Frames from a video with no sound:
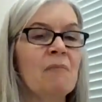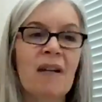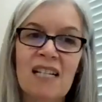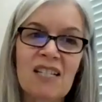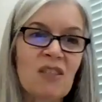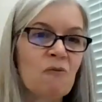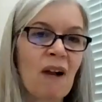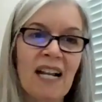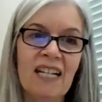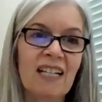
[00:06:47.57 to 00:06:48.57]
but it's the
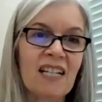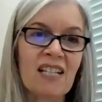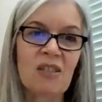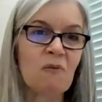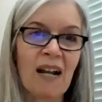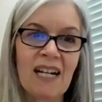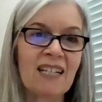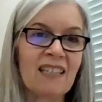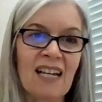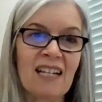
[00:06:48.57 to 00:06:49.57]
writing
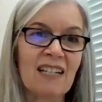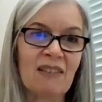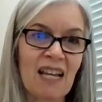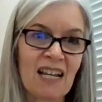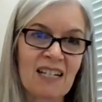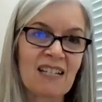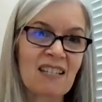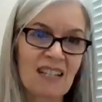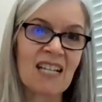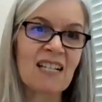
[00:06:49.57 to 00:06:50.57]
that
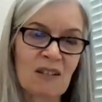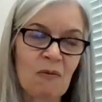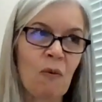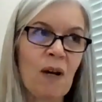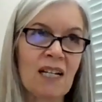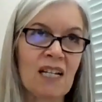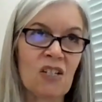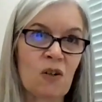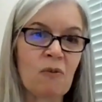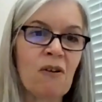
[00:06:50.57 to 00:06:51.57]
is what
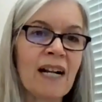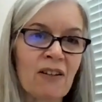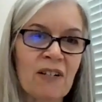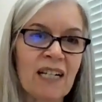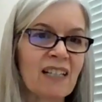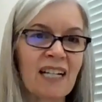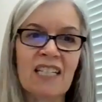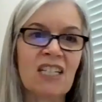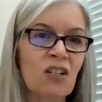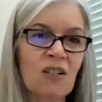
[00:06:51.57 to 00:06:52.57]
is your priority?
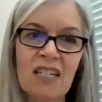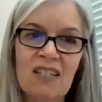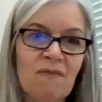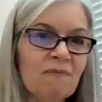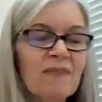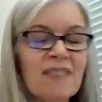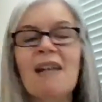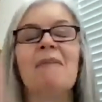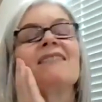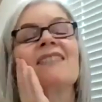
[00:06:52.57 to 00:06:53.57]
Like, did you
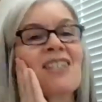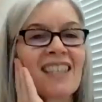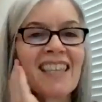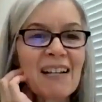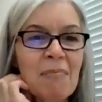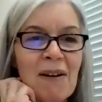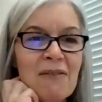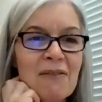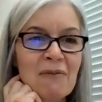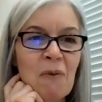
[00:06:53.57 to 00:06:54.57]
think
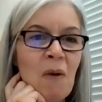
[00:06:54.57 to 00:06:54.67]
about